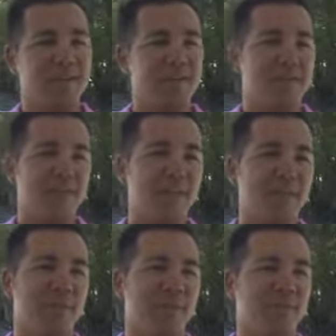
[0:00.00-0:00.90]

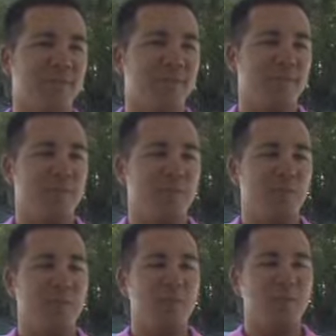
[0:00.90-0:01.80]
stabilized. I
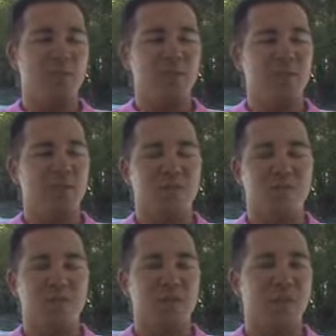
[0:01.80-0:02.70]
think would be the best word. It
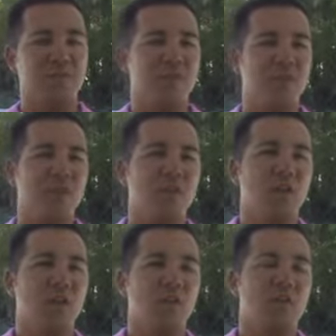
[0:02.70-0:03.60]
hasn't
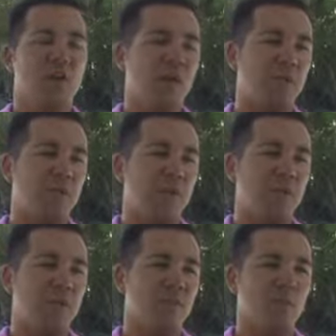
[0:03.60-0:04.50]
gone up. I
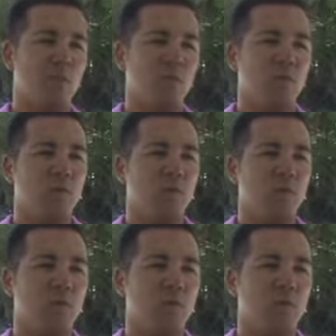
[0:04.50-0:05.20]
wouldn't say there's more.